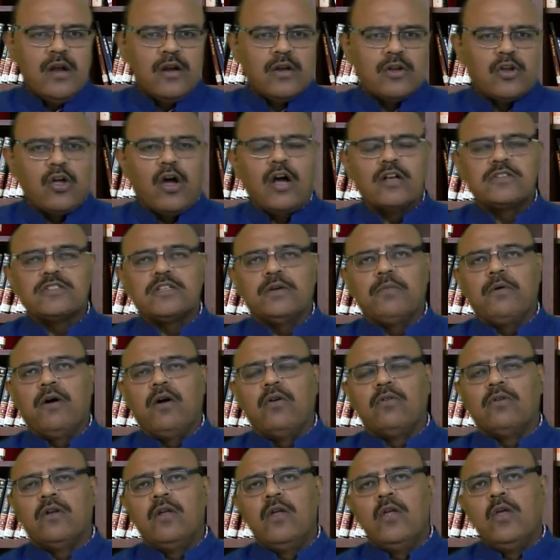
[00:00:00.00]
talks
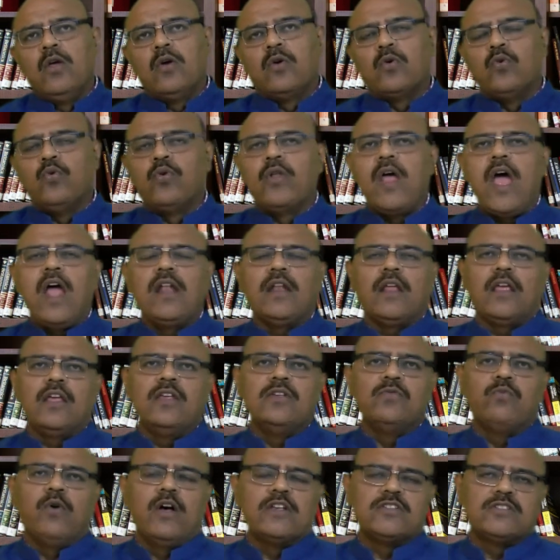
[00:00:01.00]
about
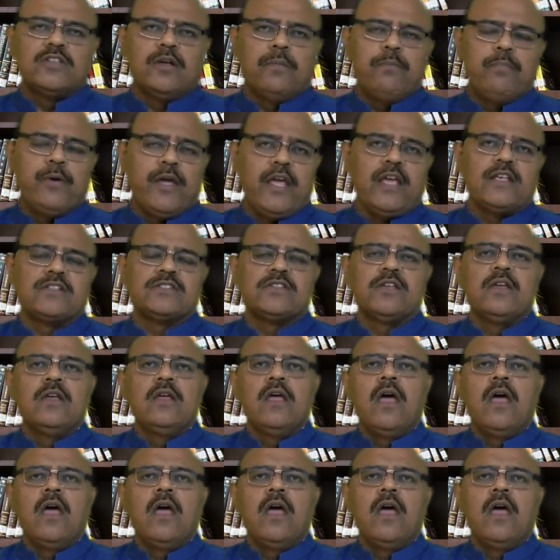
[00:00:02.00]
Quran was the base